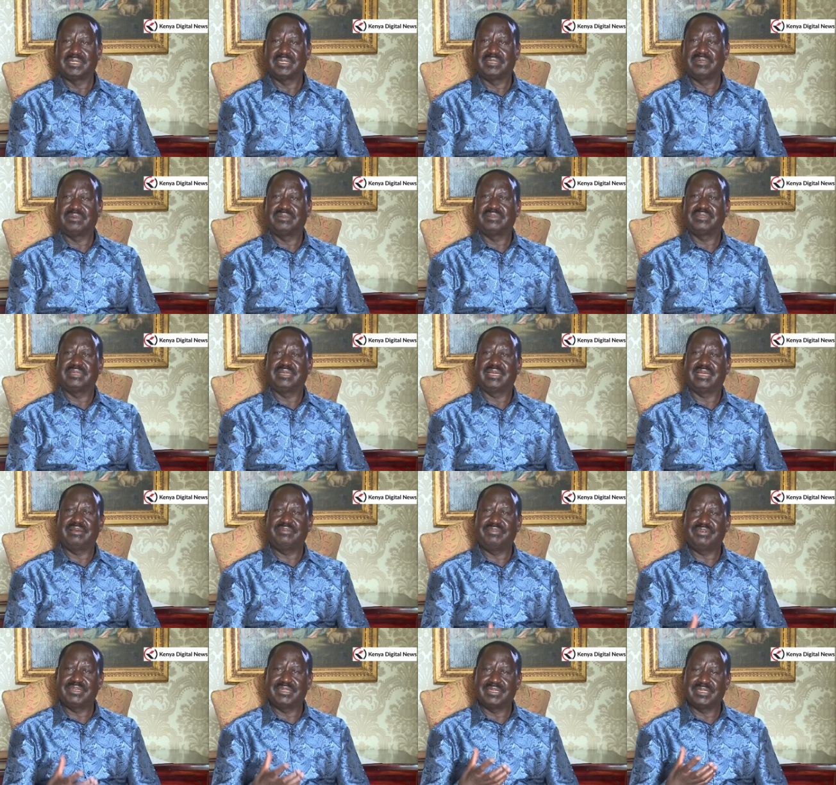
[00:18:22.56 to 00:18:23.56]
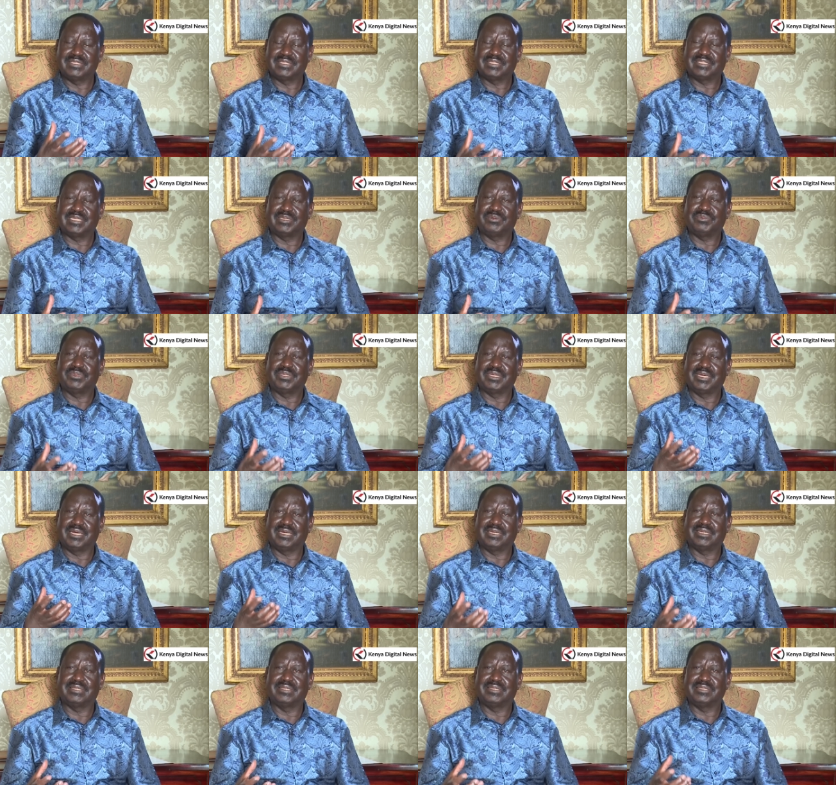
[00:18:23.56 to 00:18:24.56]
Now the evidence that we
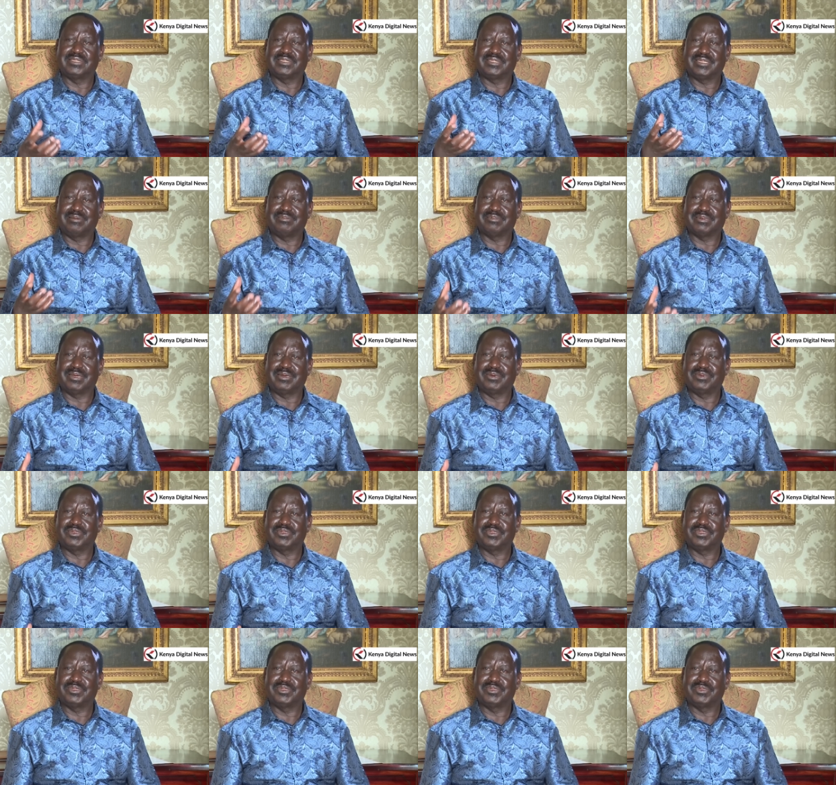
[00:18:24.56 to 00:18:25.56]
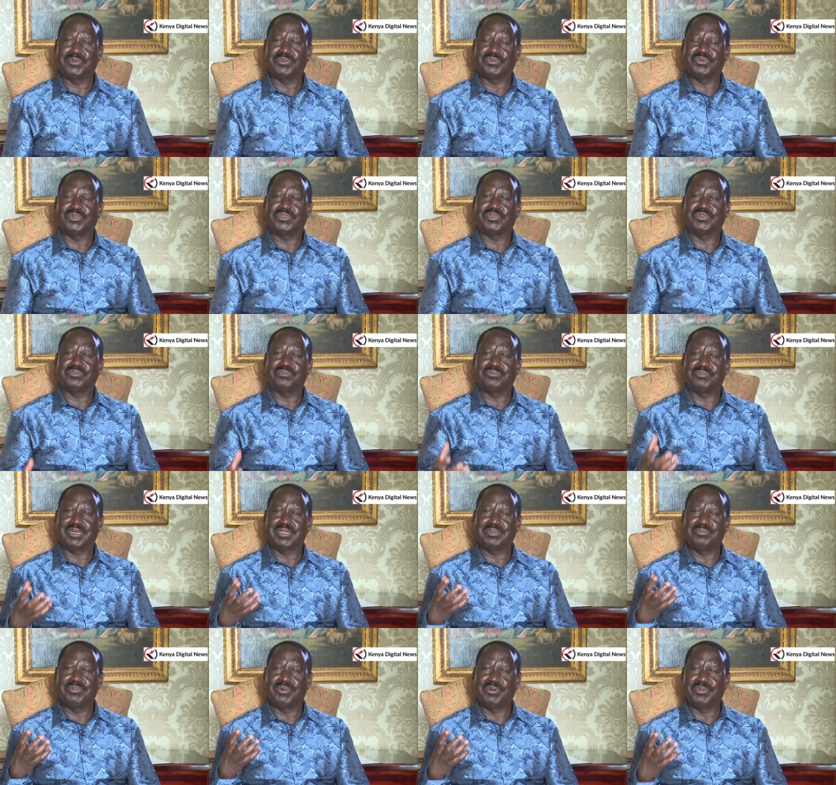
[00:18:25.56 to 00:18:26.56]
had this time round was
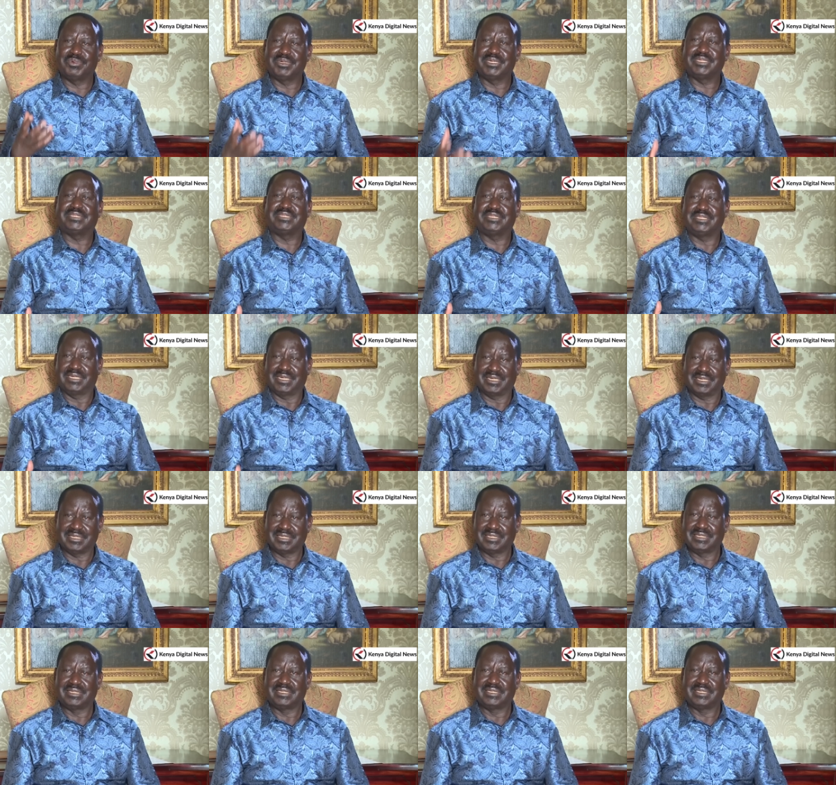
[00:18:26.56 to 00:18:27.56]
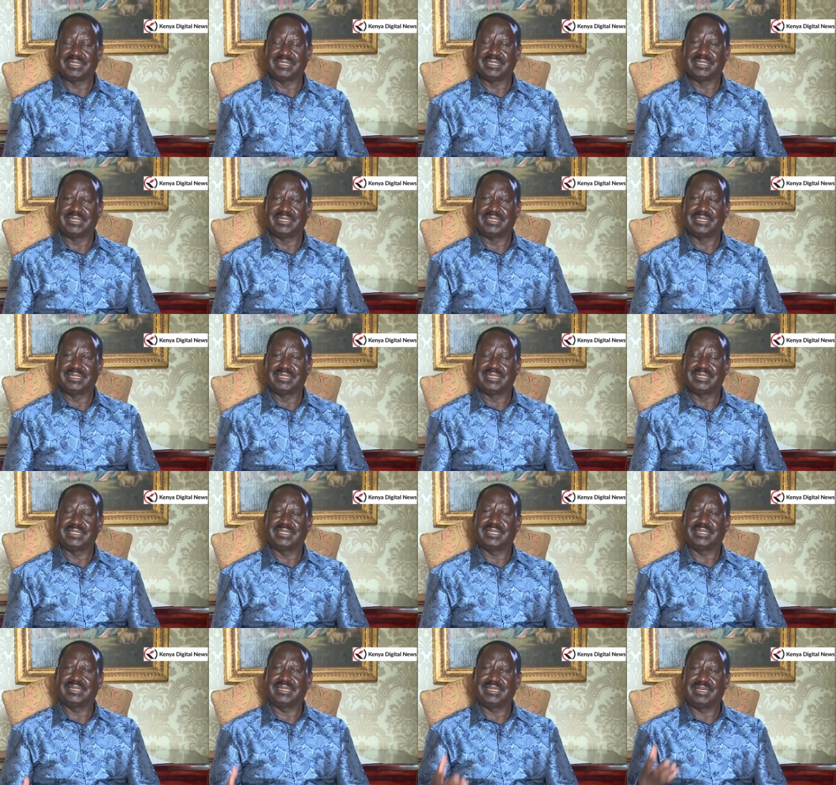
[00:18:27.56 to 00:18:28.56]
much more weightier
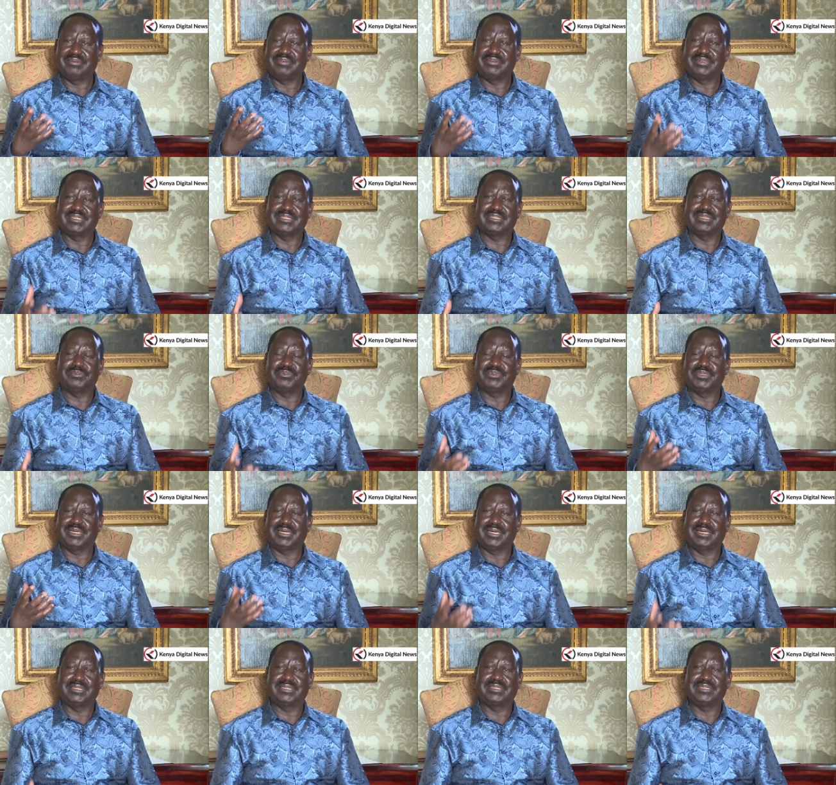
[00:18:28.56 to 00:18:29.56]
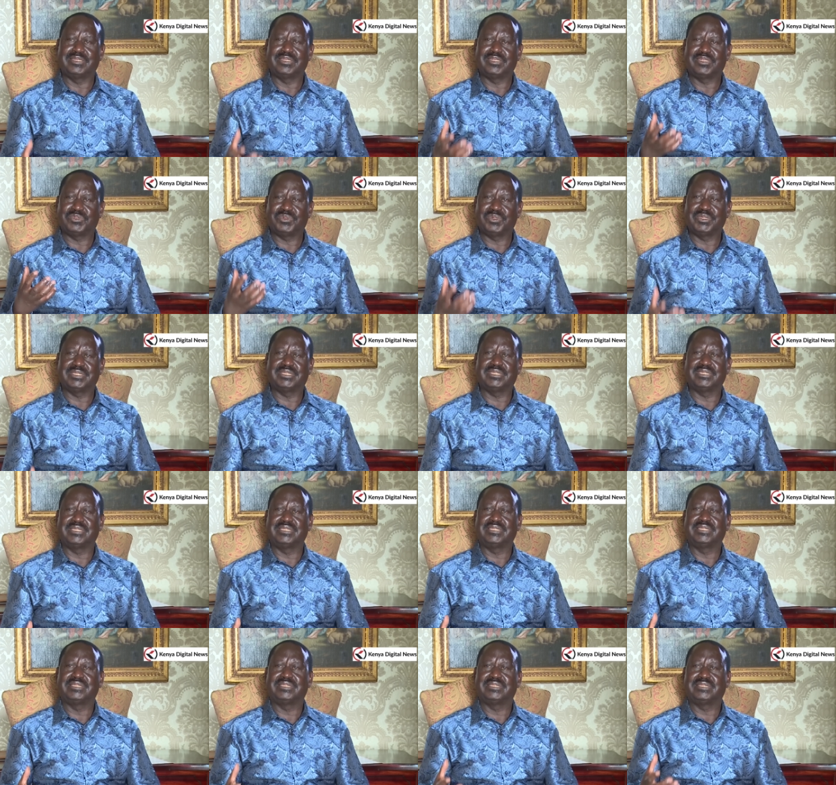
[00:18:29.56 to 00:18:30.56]
than the evidence that we had in
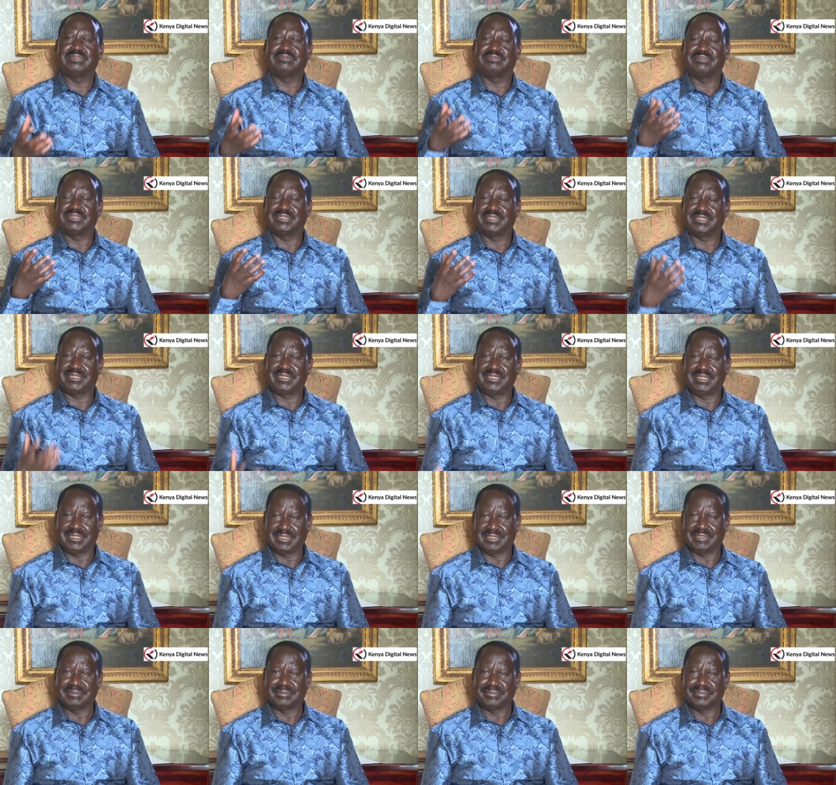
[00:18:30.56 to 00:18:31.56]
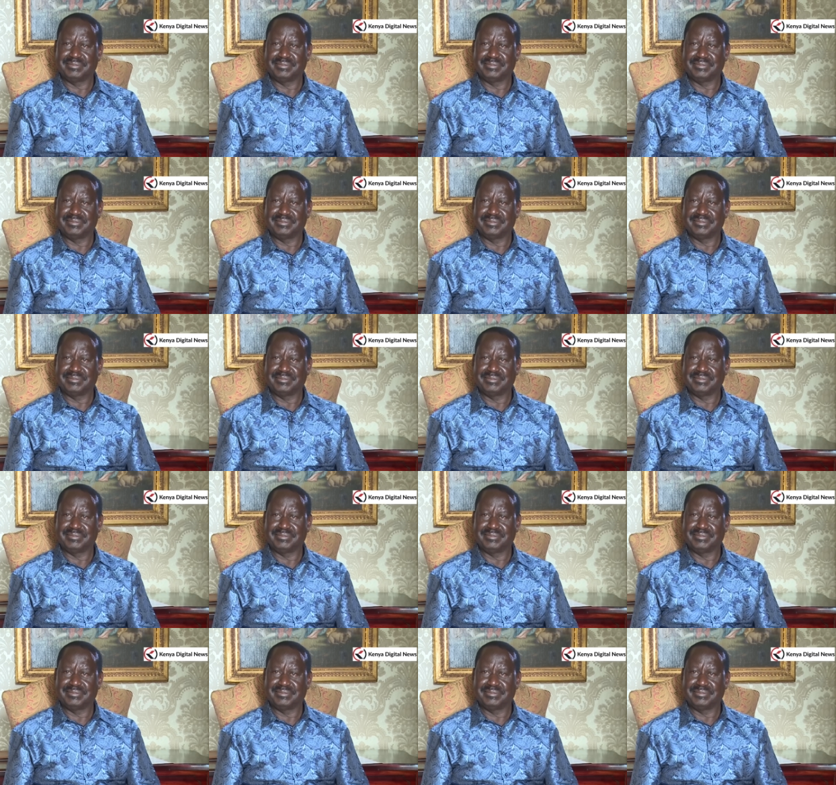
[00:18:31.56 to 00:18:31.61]
2017.